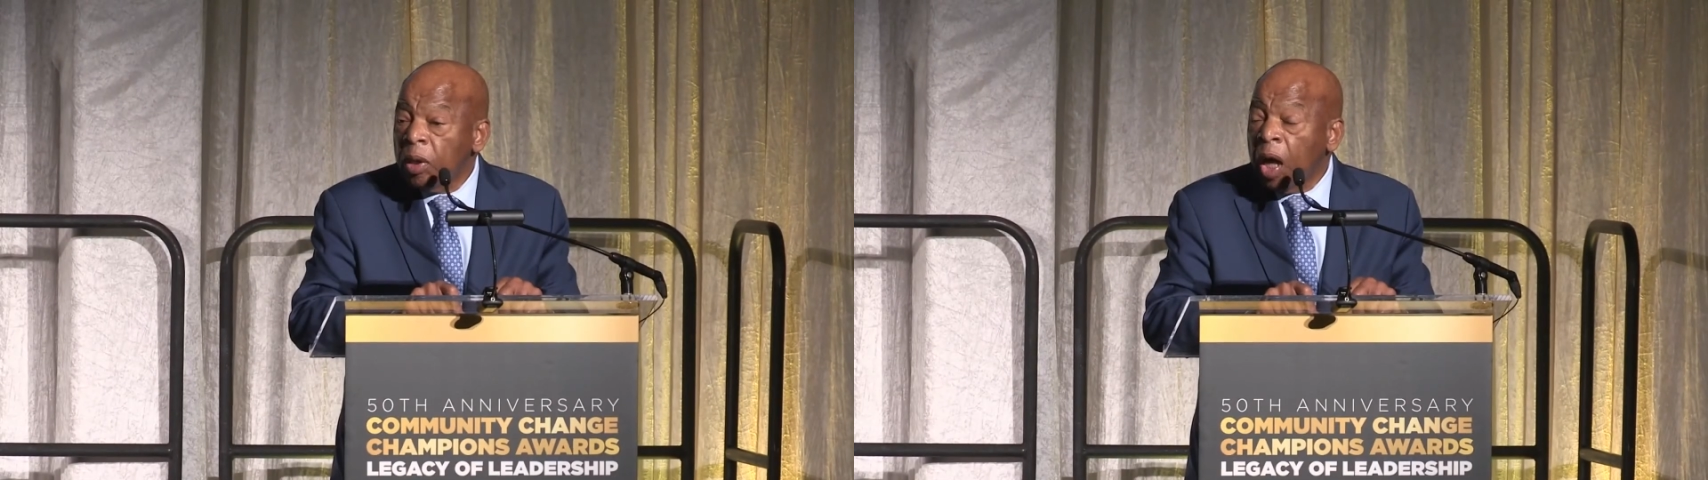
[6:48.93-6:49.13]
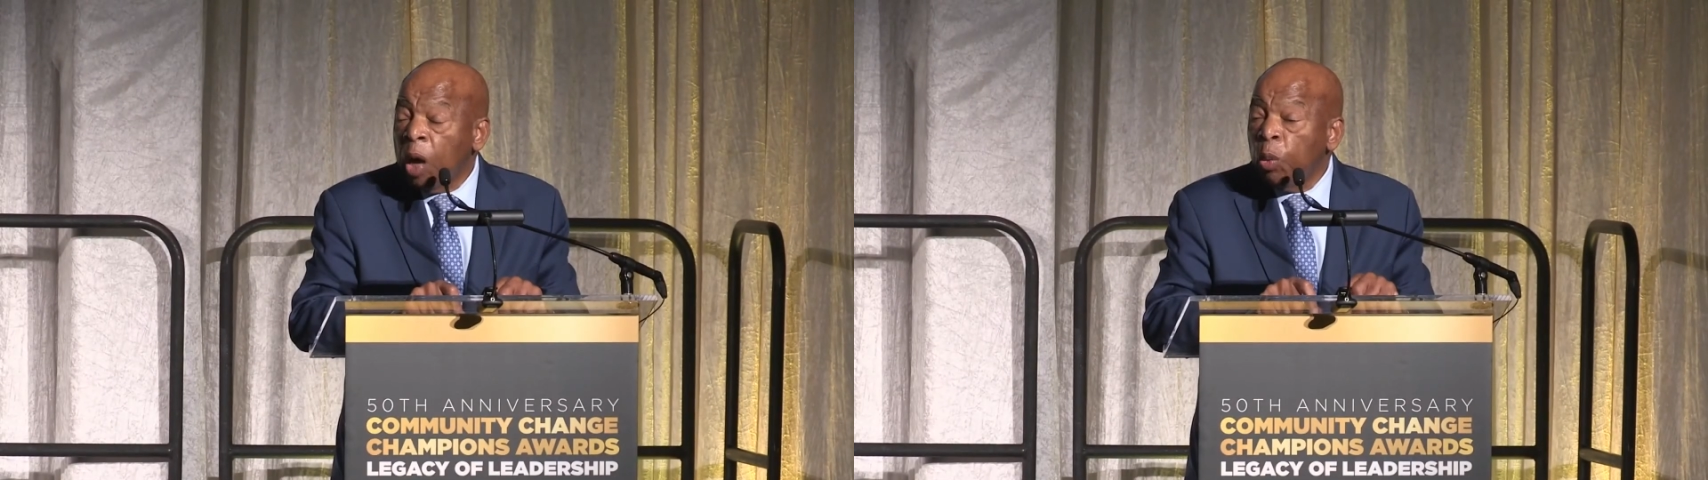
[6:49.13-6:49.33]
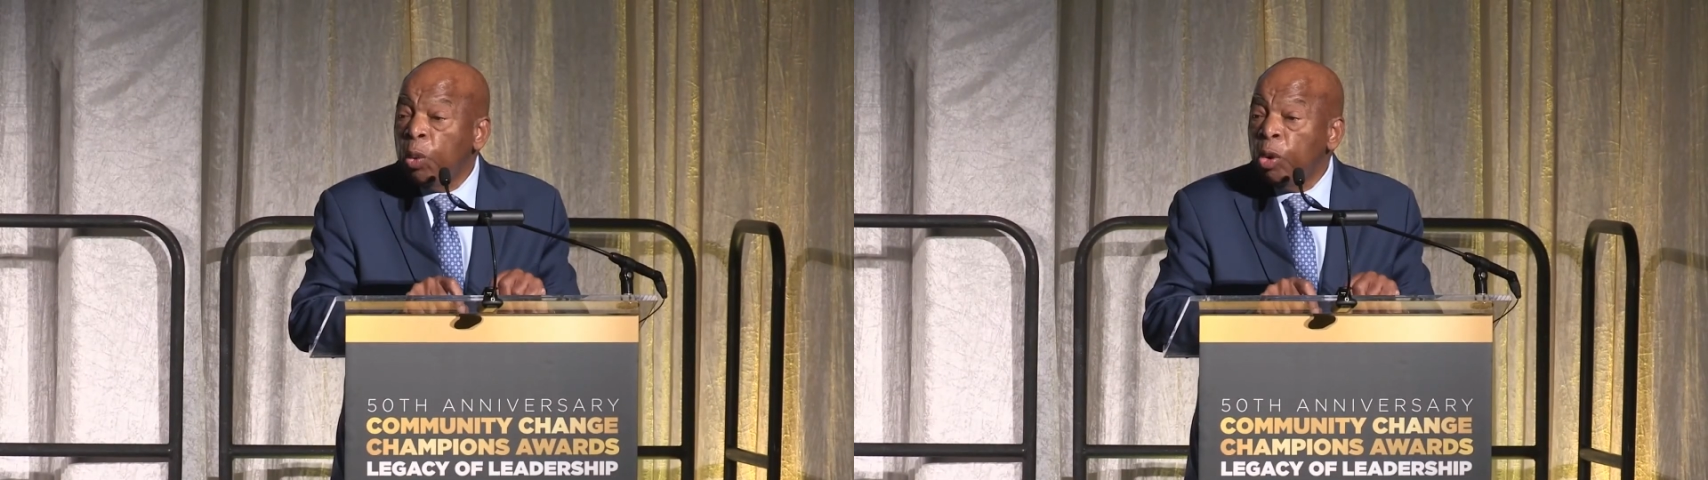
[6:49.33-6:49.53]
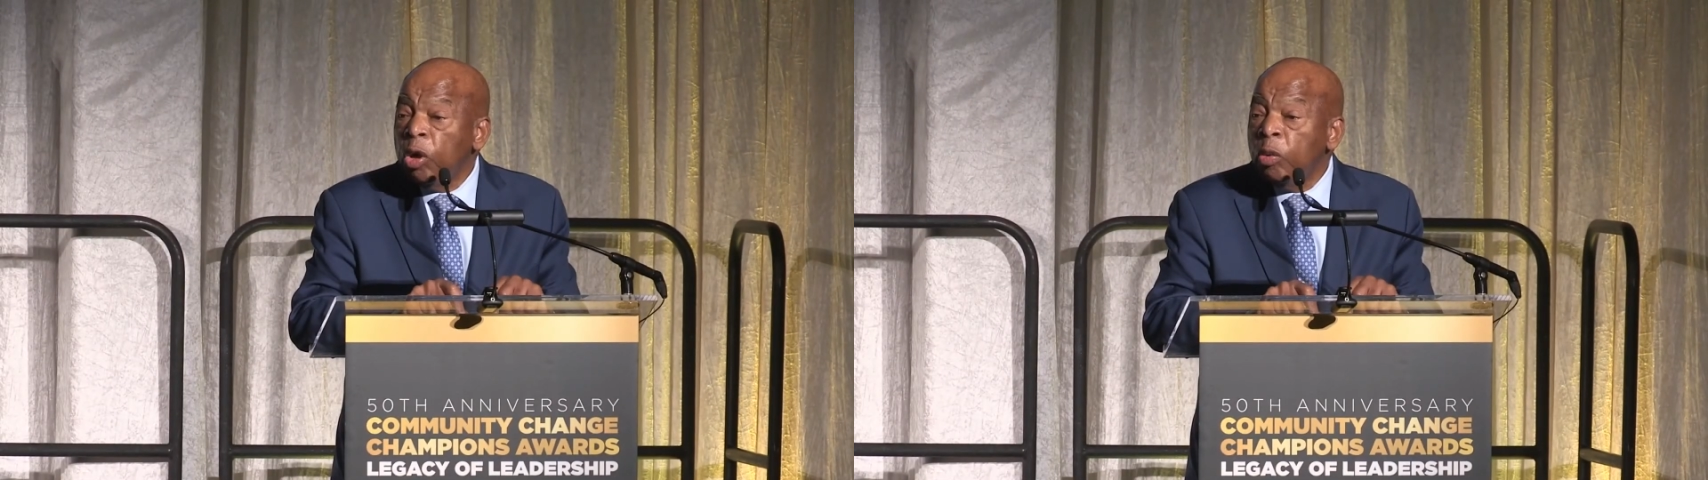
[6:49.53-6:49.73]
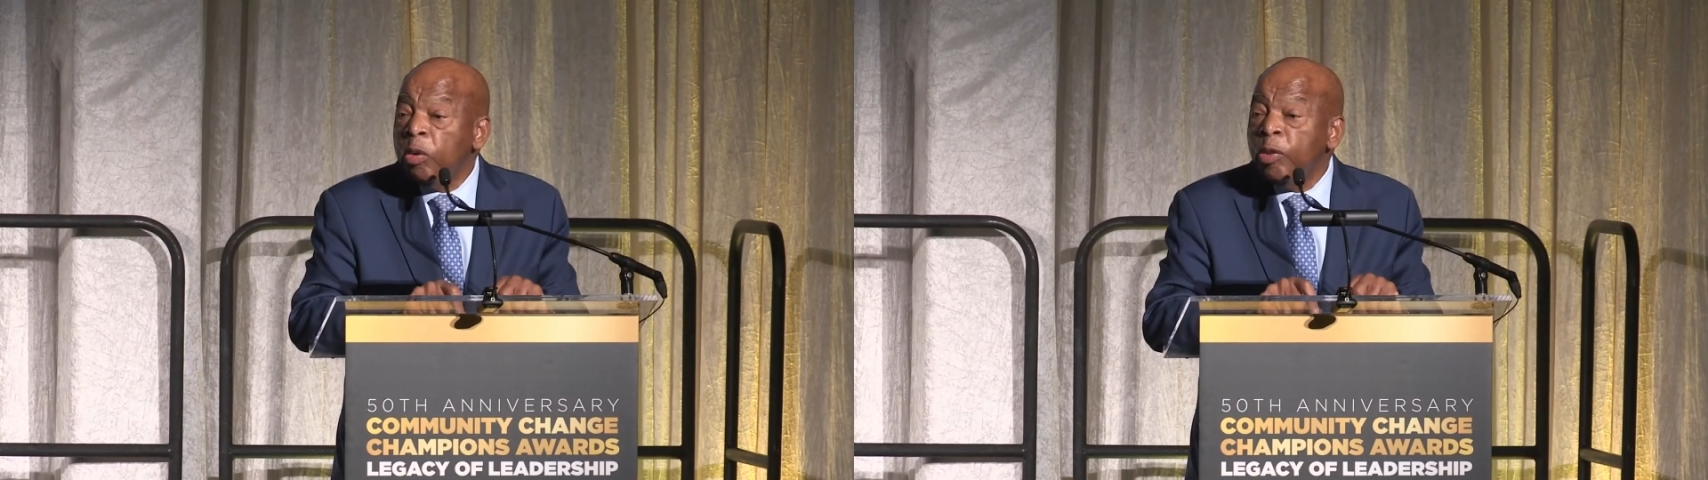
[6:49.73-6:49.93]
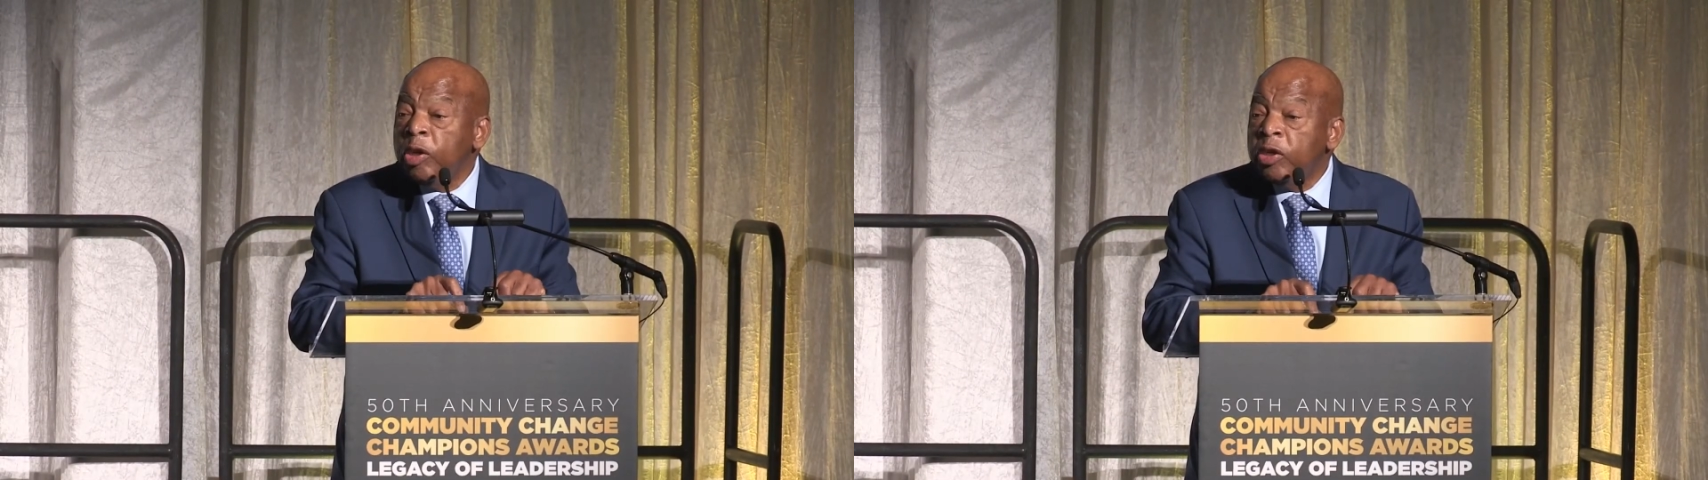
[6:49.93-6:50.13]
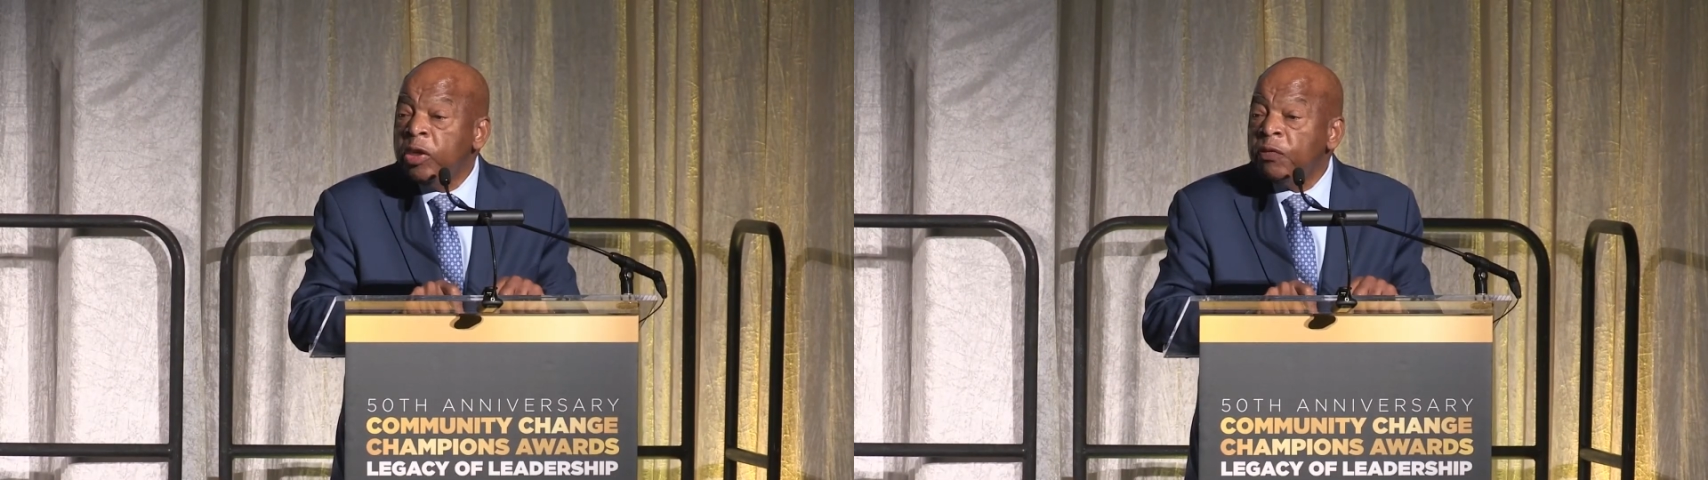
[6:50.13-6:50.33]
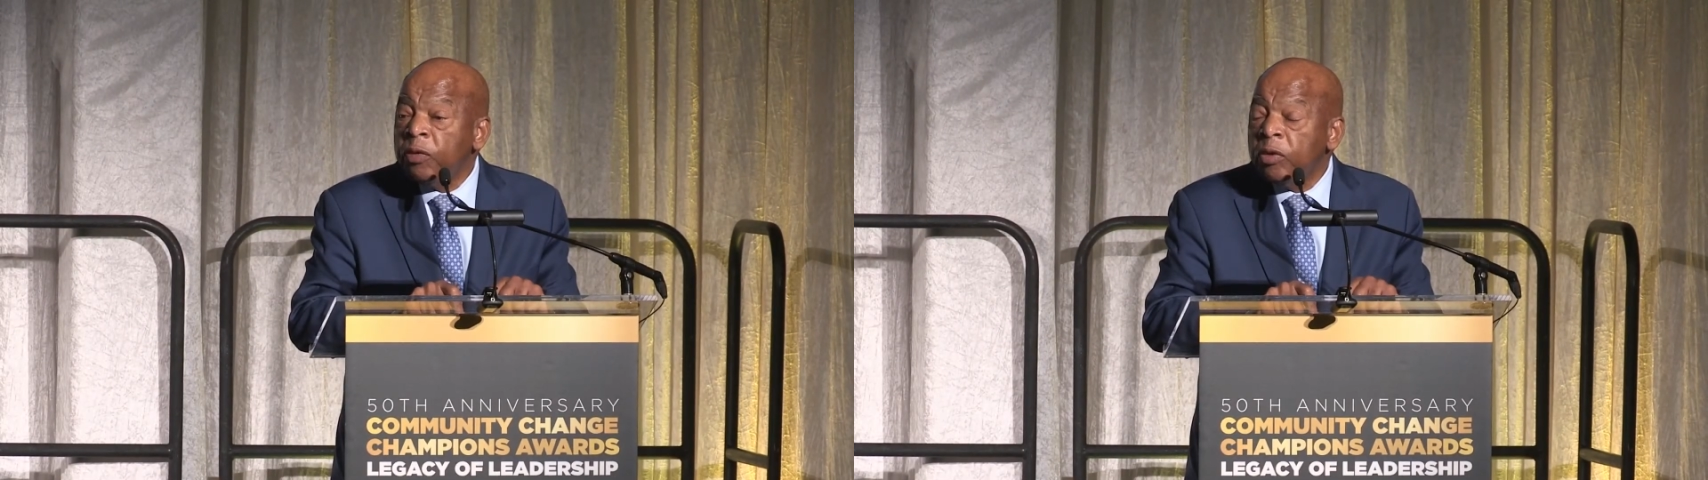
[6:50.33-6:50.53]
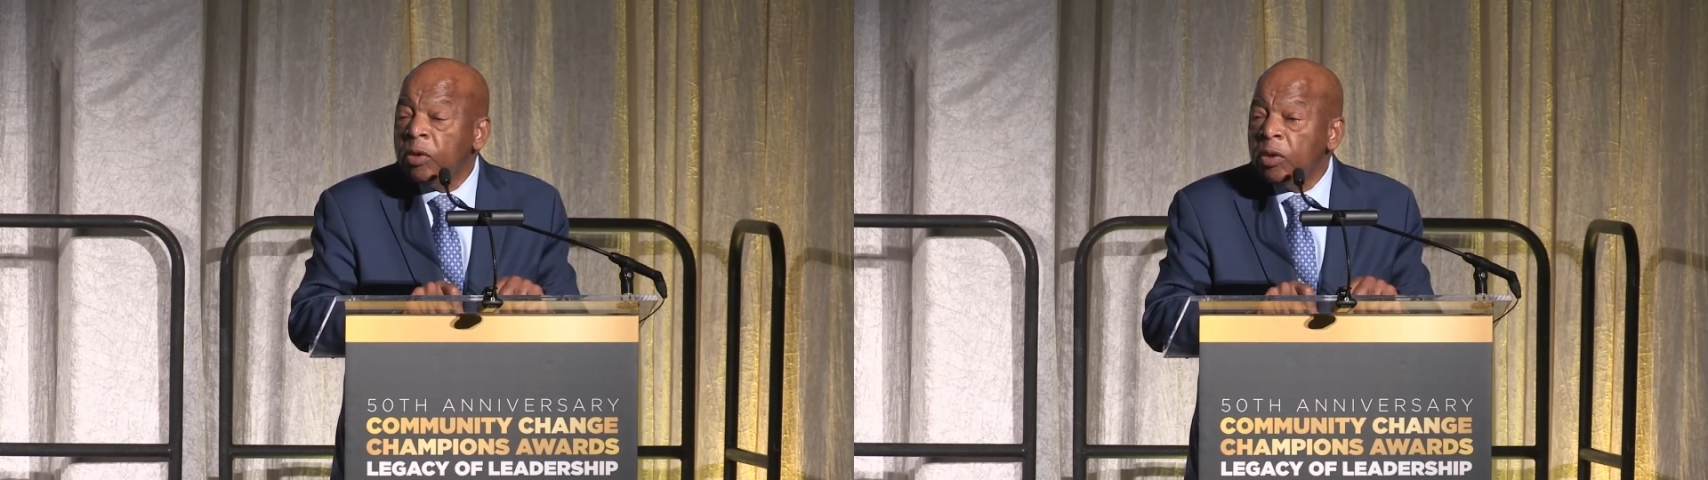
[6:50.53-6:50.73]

Our world would be different.